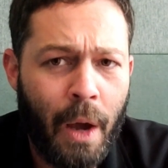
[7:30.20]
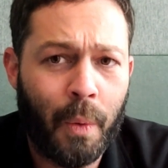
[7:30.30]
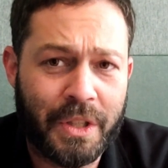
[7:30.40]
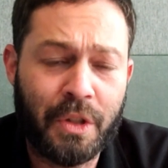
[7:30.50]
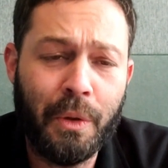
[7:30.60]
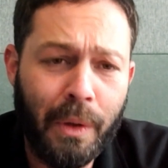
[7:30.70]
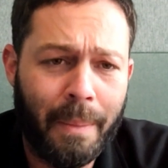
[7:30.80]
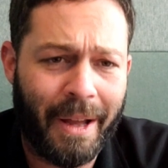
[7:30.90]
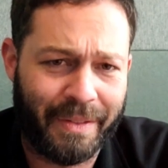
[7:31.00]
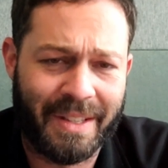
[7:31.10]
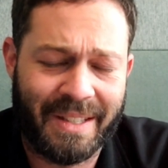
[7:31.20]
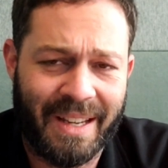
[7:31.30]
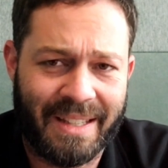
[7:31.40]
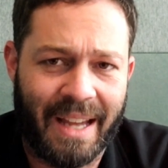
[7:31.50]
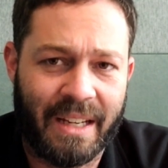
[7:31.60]
What's cool about this
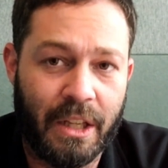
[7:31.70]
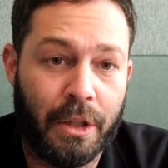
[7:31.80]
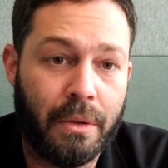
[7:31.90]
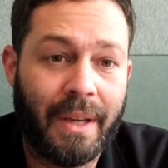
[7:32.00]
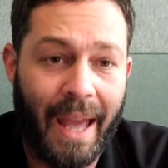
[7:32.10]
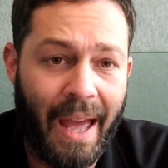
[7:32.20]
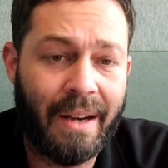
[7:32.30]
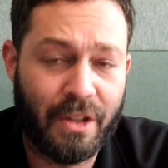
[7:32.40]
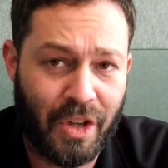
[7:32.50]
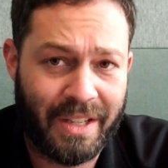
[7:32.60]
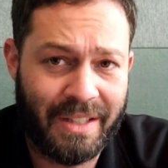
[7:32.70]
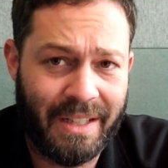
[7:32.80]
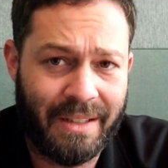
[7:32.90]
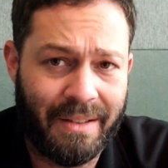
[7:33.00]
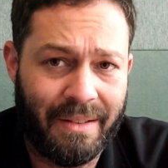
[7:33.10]
is that you can adjust it,